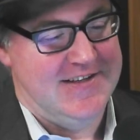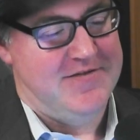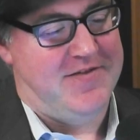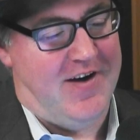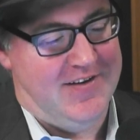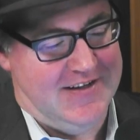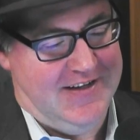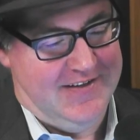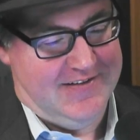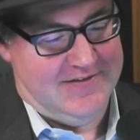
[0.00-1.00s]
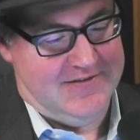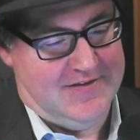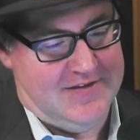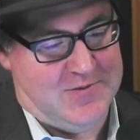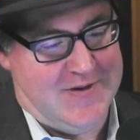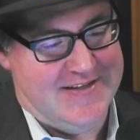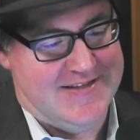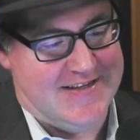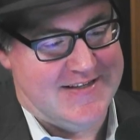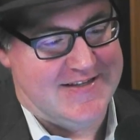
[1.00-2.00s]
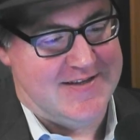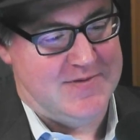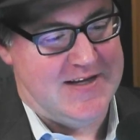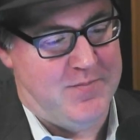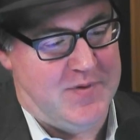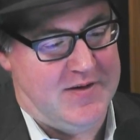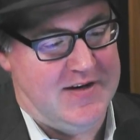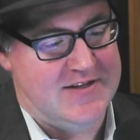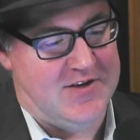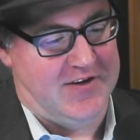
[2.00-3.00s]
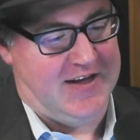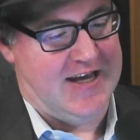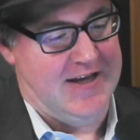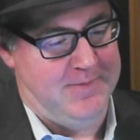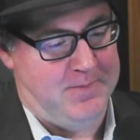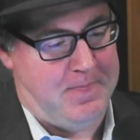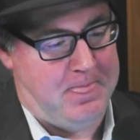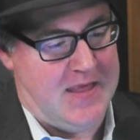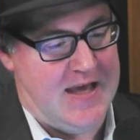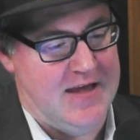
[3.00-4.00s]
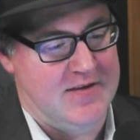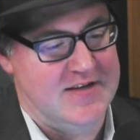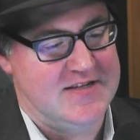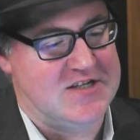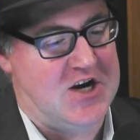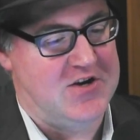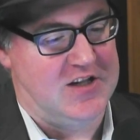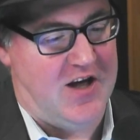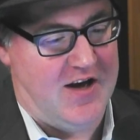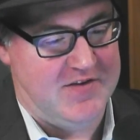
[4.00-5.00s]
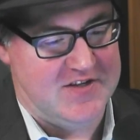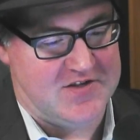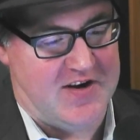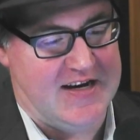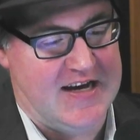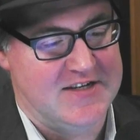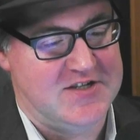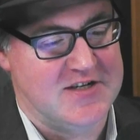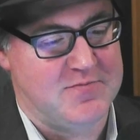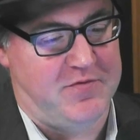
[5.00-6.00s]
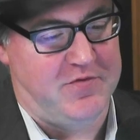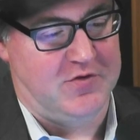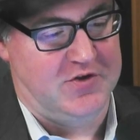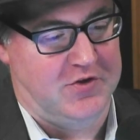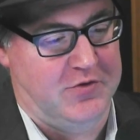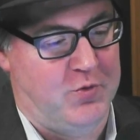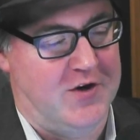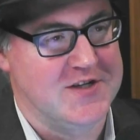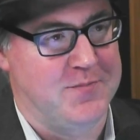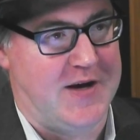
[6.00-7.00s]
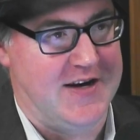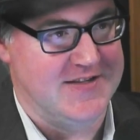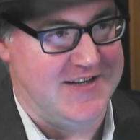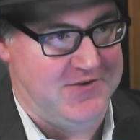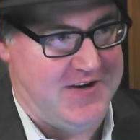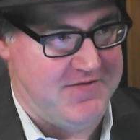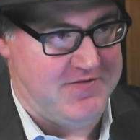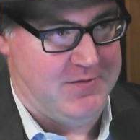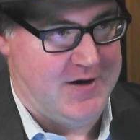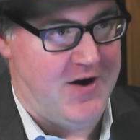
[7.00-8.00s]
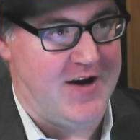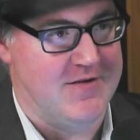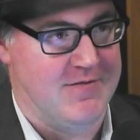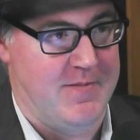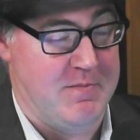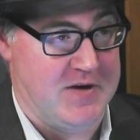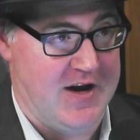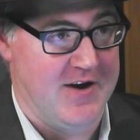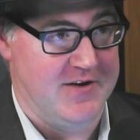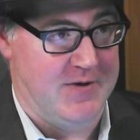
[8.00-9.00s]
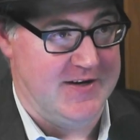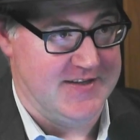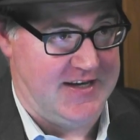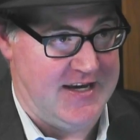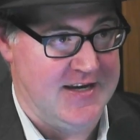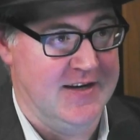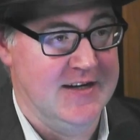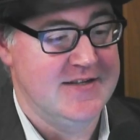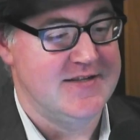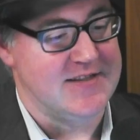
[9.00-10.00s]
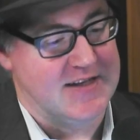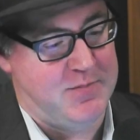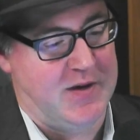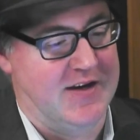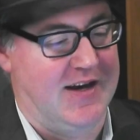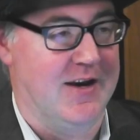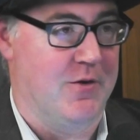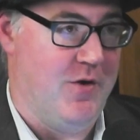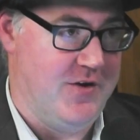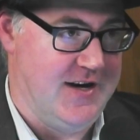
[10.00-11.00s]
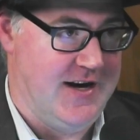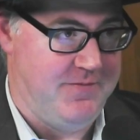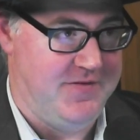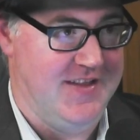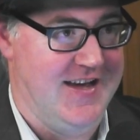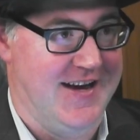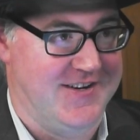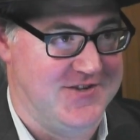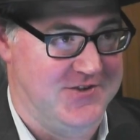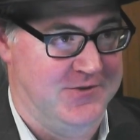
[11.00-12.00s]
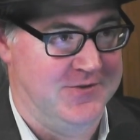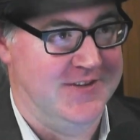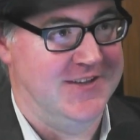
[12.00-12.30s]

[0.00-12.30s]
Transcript: Finally, the 26th of September, it's on again. And it's shown live in Australia again. It's just before dawn. Watching parties held everywhere. I can remember going to one yeah. as a kid, sleeping and getting woken up for the actual sure.